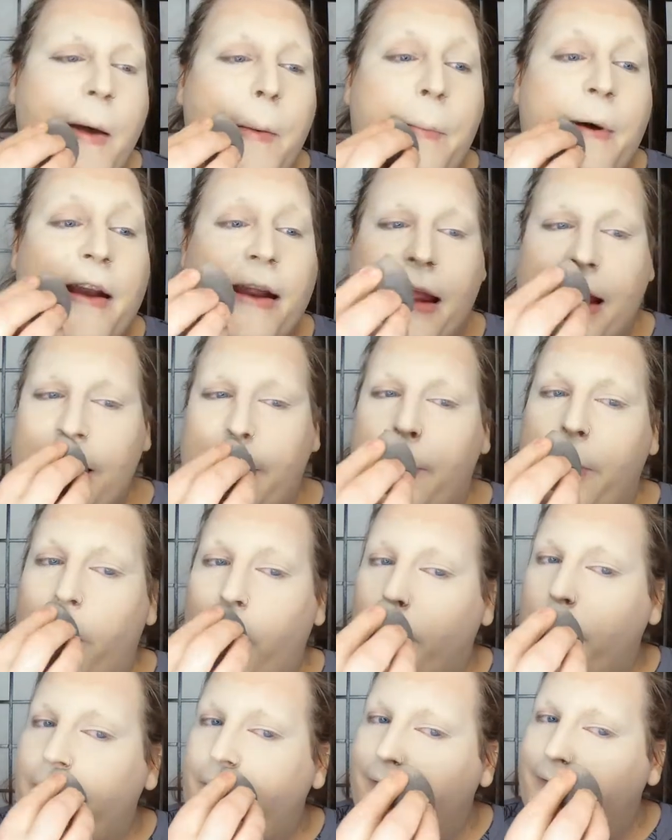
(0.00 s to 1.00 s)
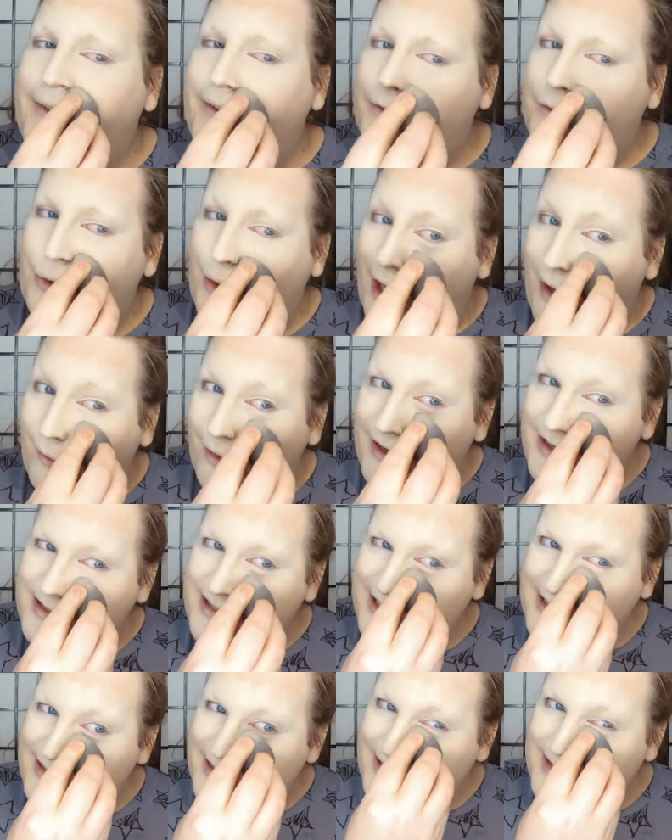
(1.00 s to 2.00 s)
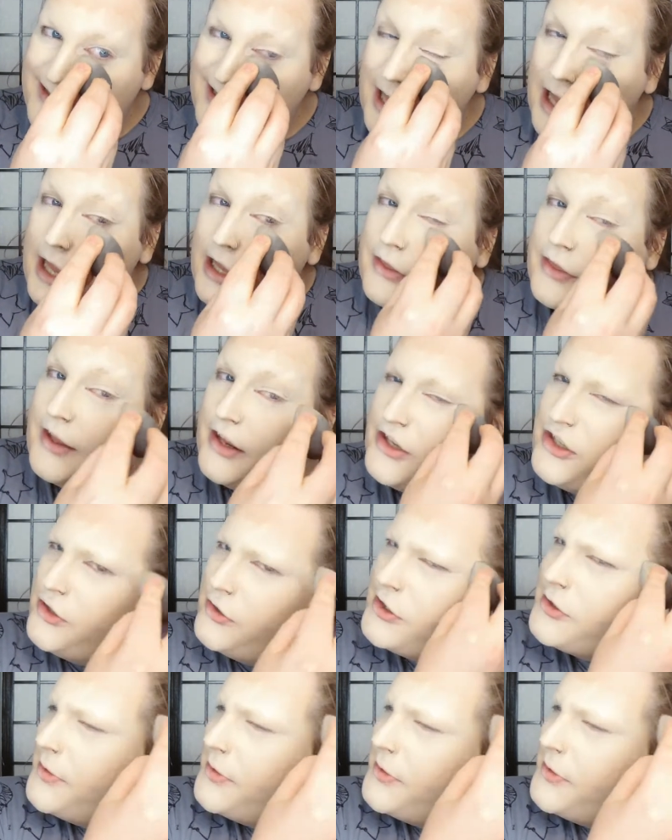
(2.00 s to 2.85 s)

But in normal Drag Race seasons, they do